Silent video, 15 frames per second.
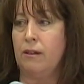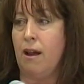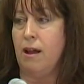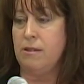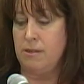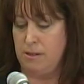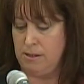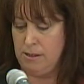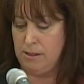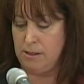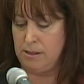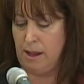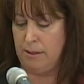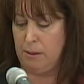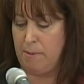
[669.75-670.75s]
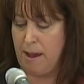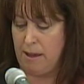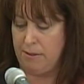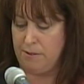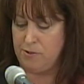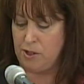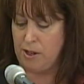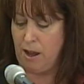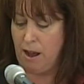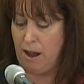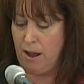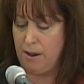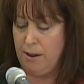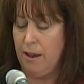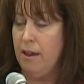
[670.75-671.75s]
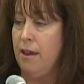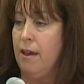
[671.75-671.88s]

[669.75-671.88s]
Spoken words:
Constance on the Path of Jihad,